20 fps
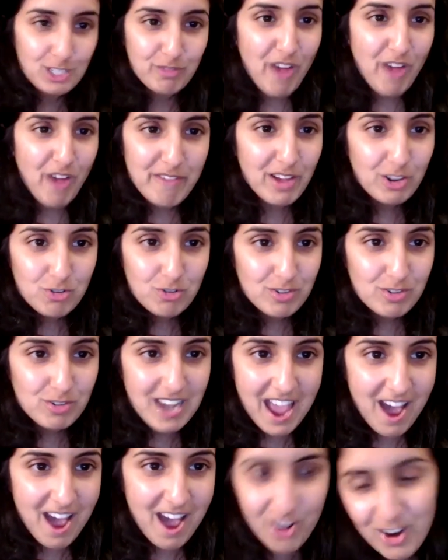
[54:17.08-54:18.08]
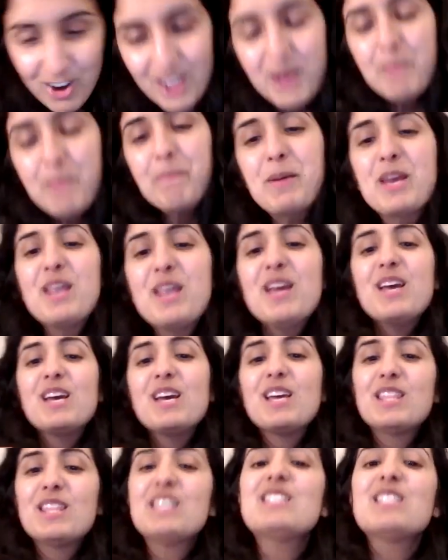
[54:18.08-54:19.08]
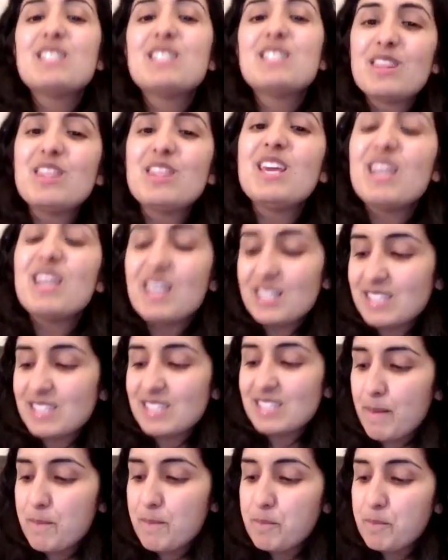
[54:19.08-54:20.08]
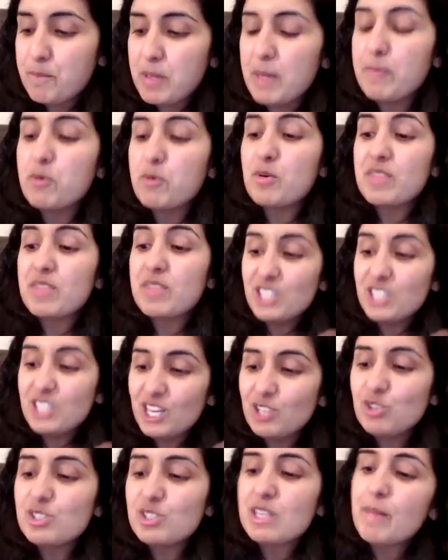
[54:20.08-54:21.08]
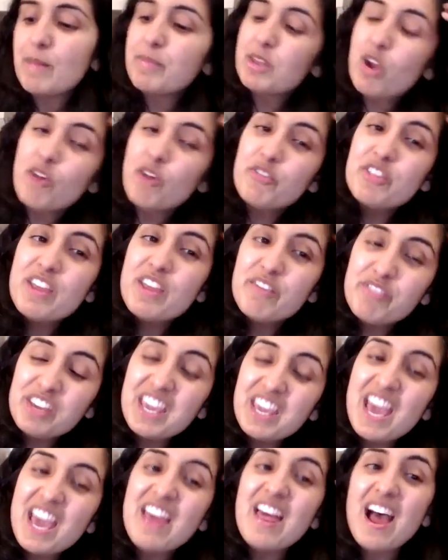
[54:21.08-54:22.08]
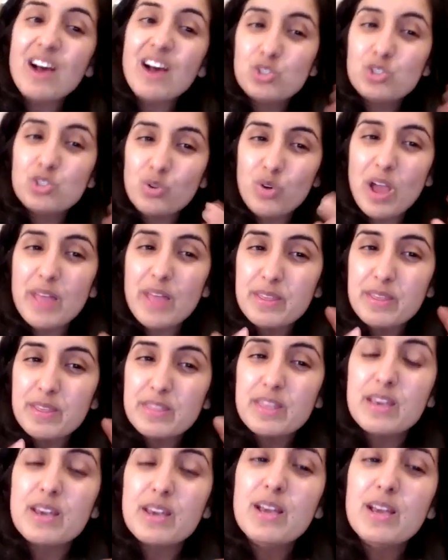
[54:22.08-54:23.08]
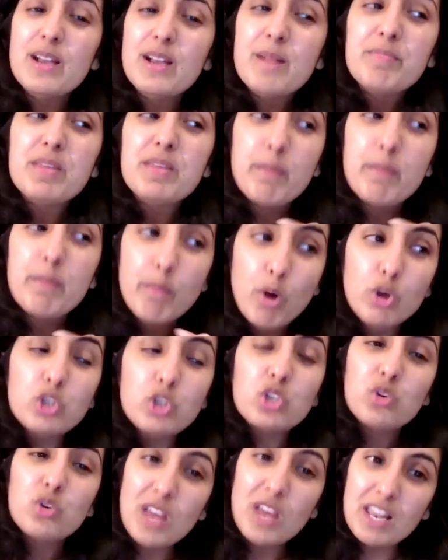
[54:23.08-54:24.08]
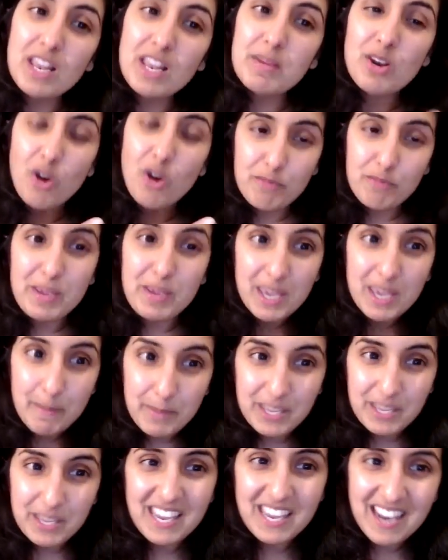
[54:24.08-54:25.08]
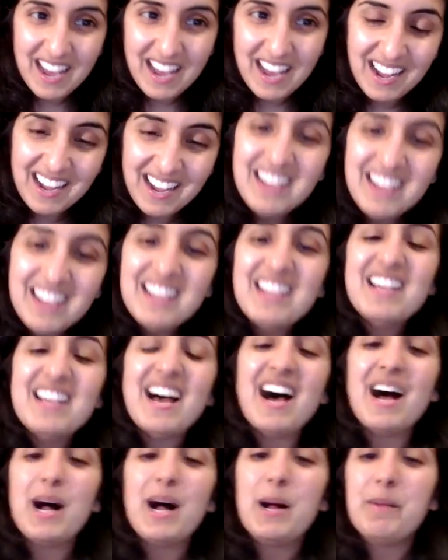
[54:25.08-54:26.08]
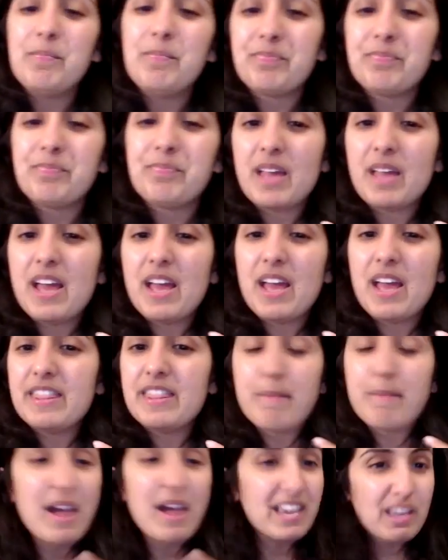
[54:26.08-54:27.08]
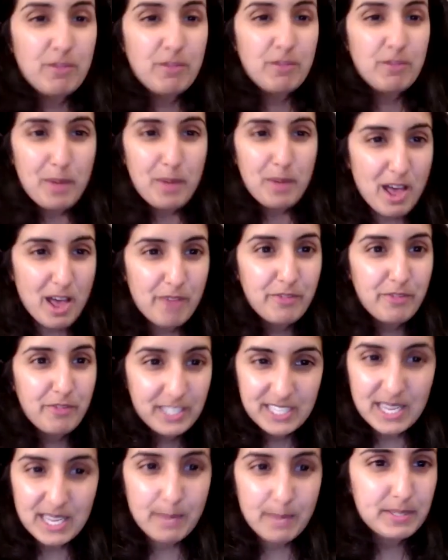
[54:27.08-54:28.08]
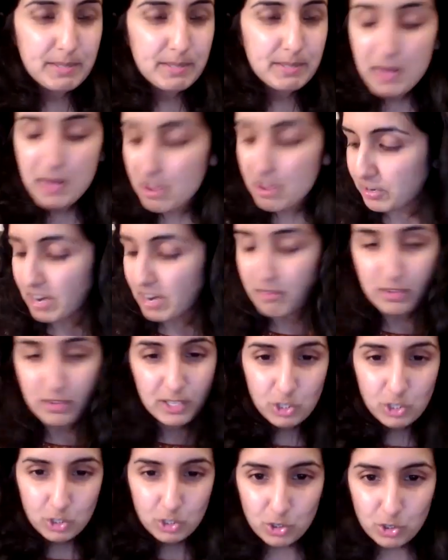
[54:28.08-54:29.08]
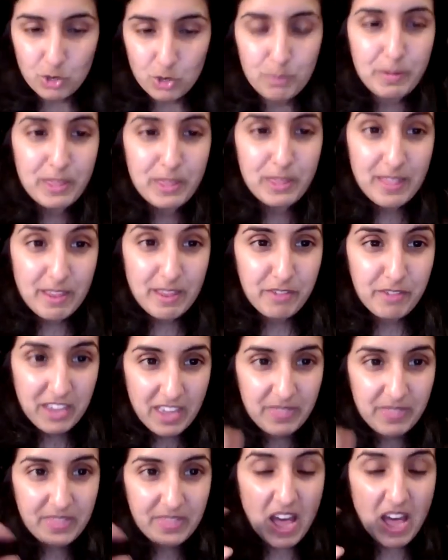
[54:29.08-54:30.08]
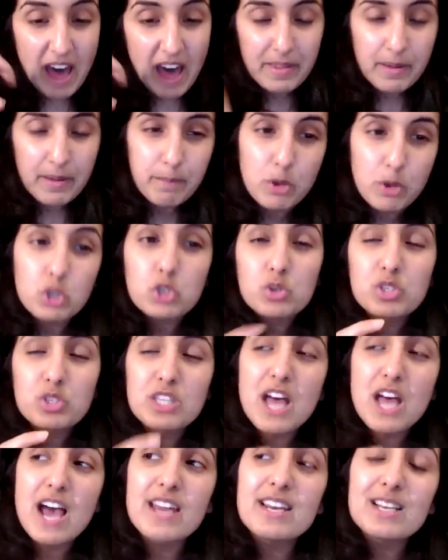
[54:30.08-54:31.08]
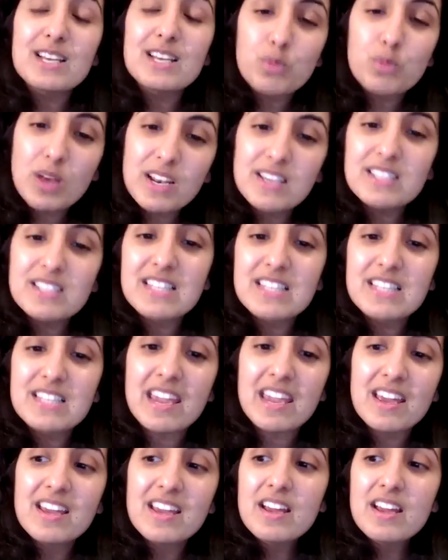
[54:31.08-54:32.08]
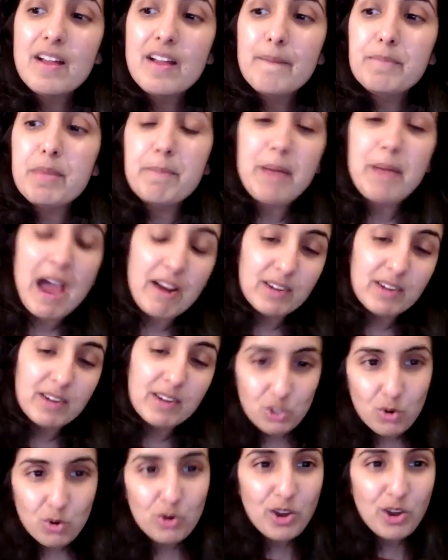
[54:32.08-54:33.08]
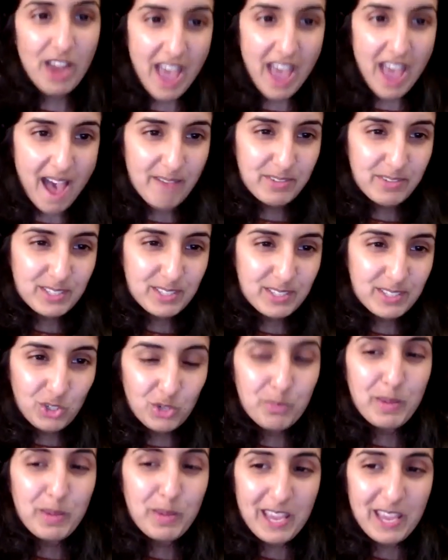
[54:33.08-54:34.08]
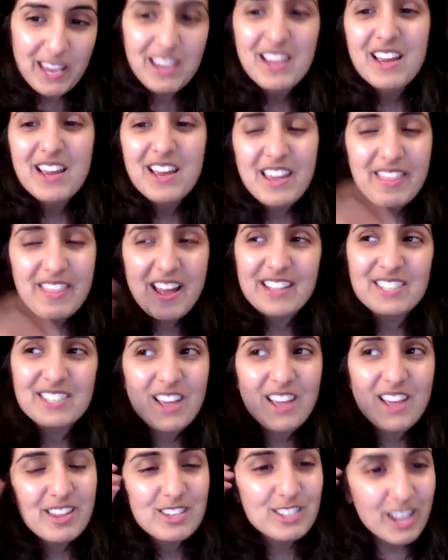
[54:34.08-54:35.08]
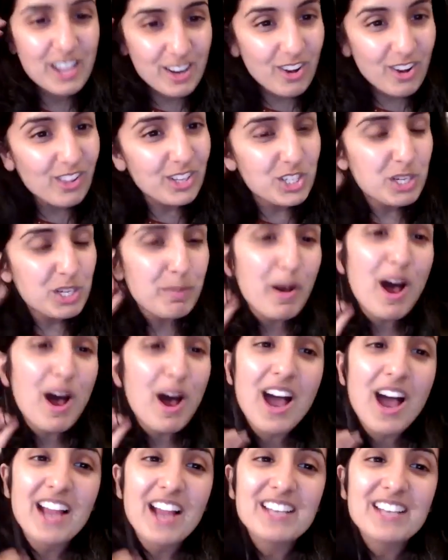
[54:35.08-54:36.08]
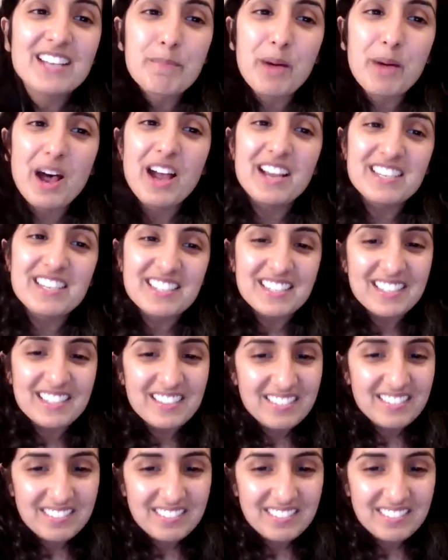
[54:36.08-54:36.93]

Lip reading: 500 now. But this is the thing, is that people, when they teach you something, often they forget how to, the emotional element of being a beginner. They might give you perfect tips, perfect everything to do, but then they forget the other emotional side, as well as like the barriers you're going to have as a newbie. And that's kind of the psychology behind it.